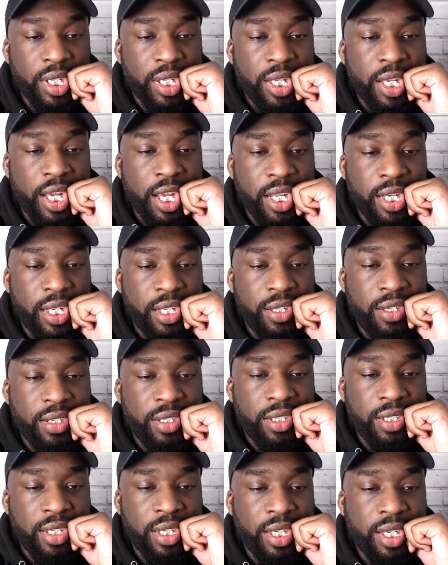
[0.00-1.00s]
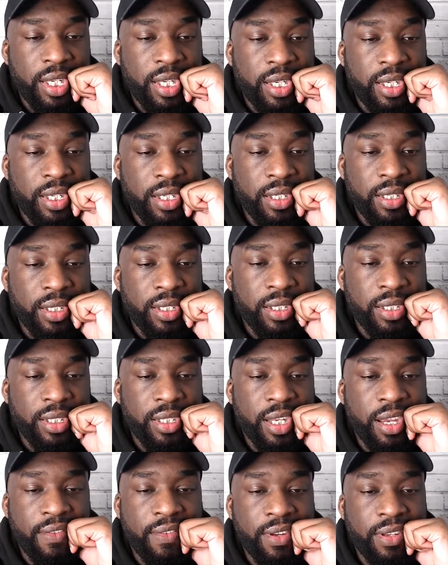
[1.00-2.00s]
Did you see
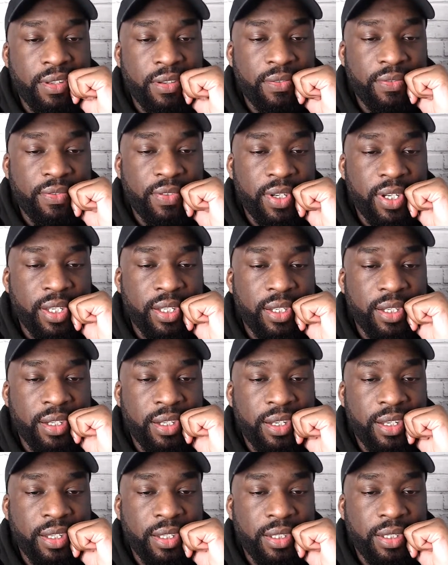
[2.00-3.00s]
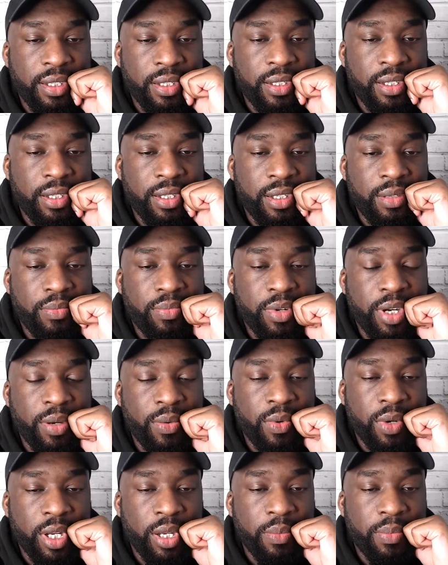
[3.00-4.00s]
Savage the Fiend and did the Bray
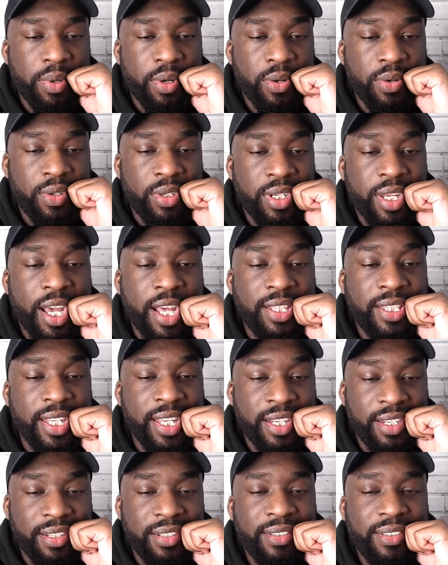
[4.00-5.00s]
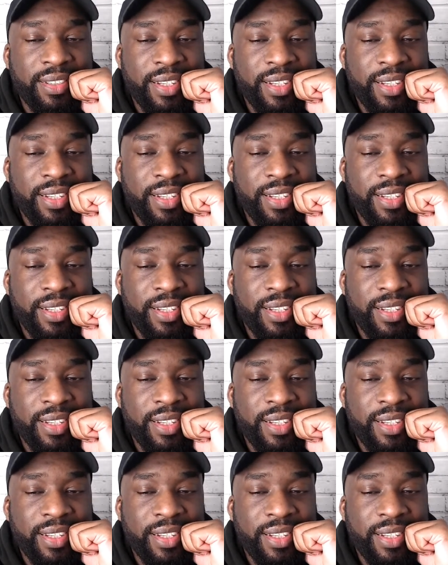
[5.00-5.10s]
Wyatt pose? I did.